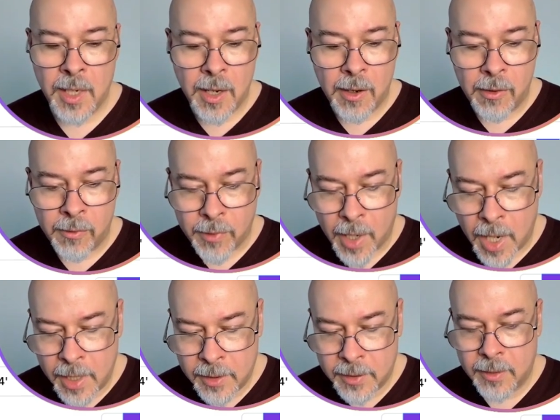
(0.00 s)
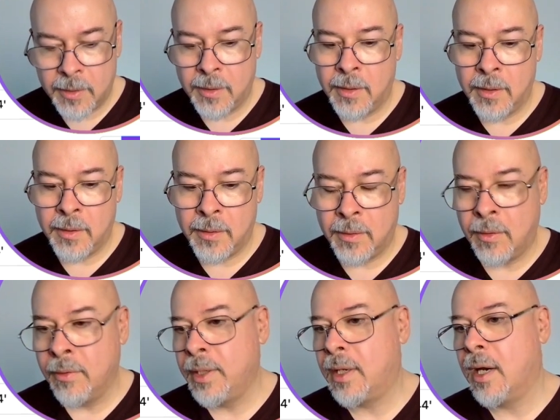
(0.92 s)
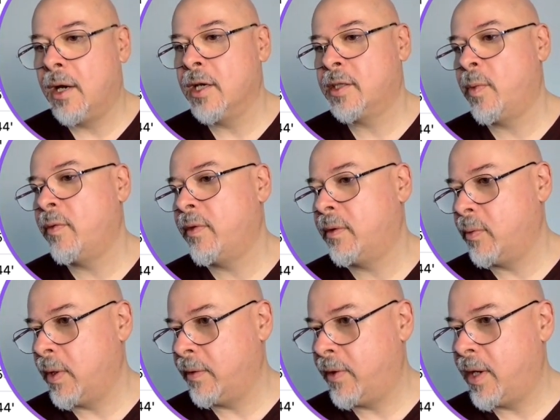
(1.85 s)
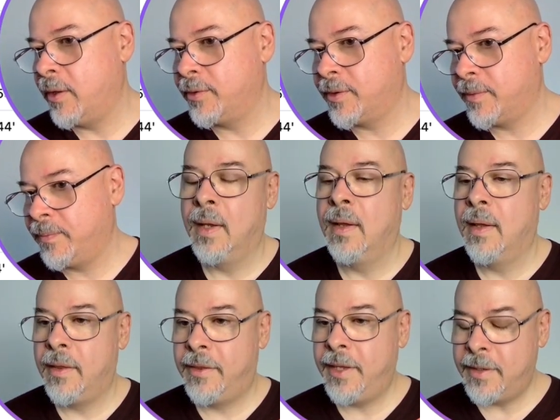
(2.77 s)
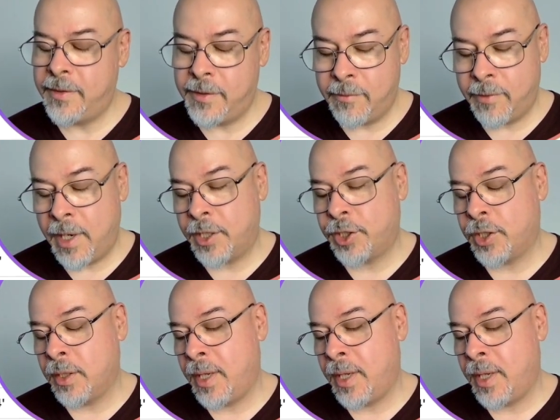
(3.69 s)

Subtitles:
right on the cusp of the 12th house. This direction